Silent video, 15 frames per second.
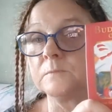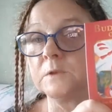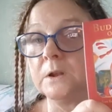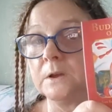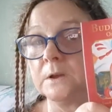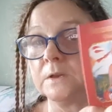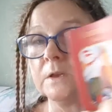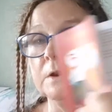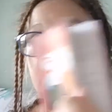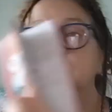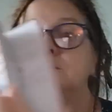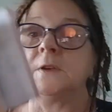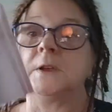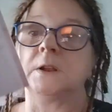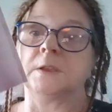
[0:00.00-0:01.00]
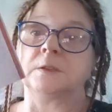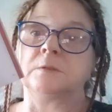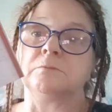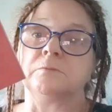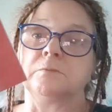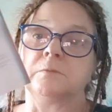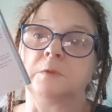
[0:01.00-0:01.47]
like you know, fairly.
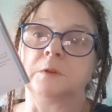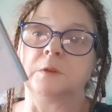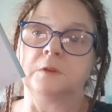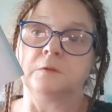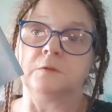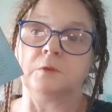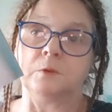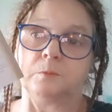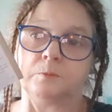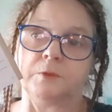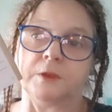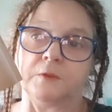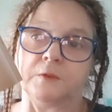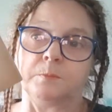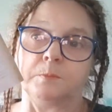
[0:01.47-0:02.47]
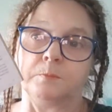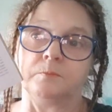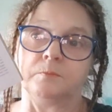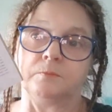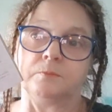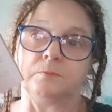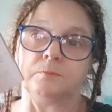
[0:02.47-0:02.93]
Well, these
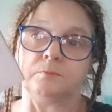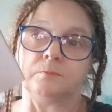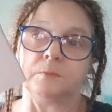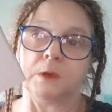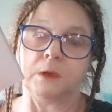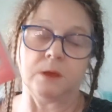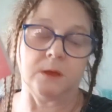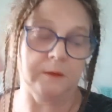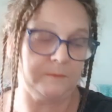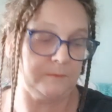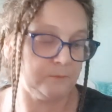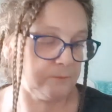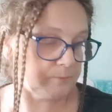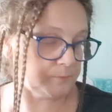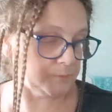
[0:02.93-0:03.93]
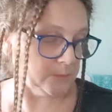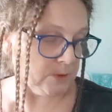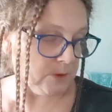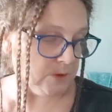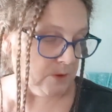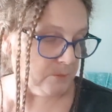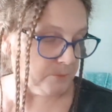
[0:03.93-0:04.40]
um,
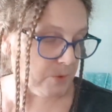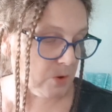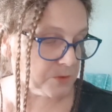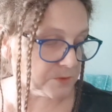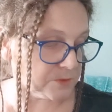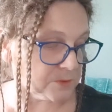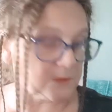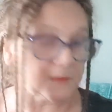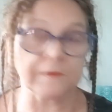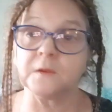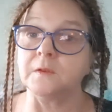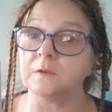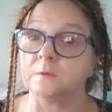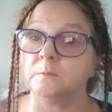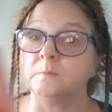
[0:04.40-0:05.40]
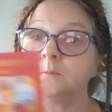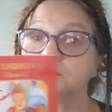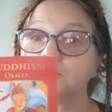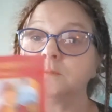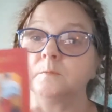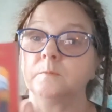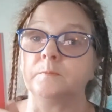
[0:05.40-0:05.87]
boxes. It's a
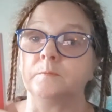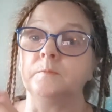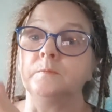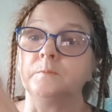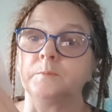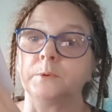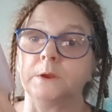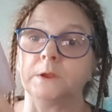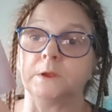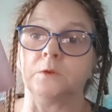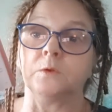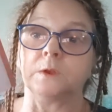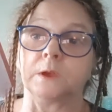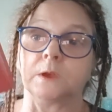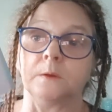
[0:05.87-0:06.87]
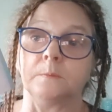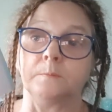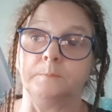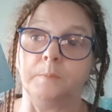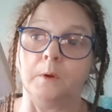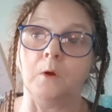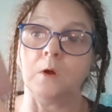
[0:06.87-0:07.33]
pretty good
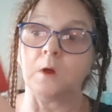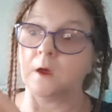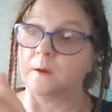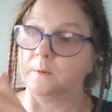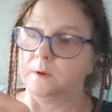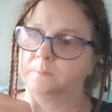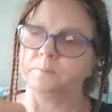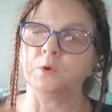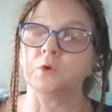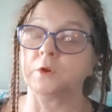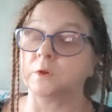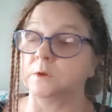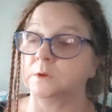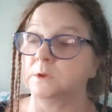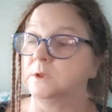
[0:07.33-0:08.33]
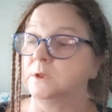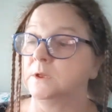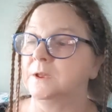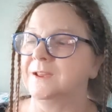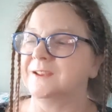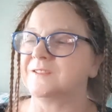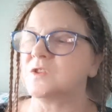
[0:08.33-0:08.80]
box, uh, a book.
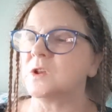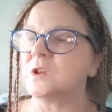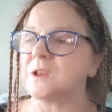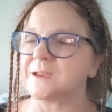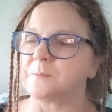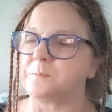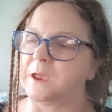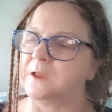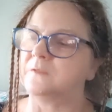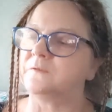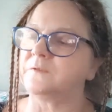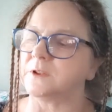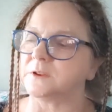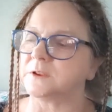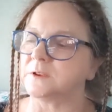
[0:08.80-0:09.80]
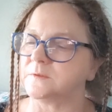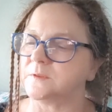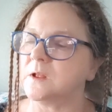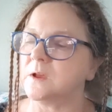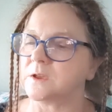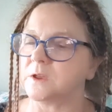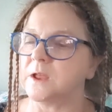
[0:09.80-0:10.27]
It's not like a pamphlet, it's
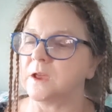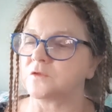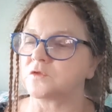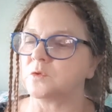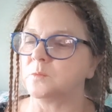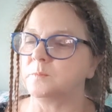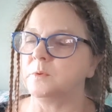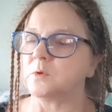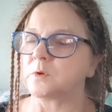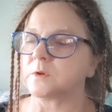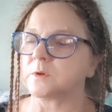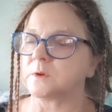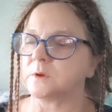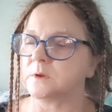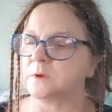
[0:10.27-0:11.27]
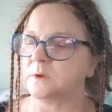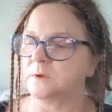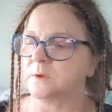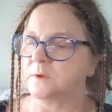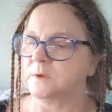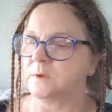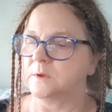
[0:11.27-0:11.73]
like an actual book.
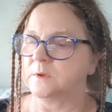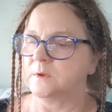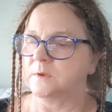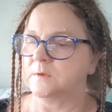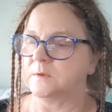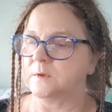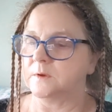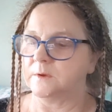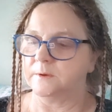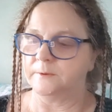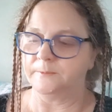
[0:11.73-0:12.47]
So,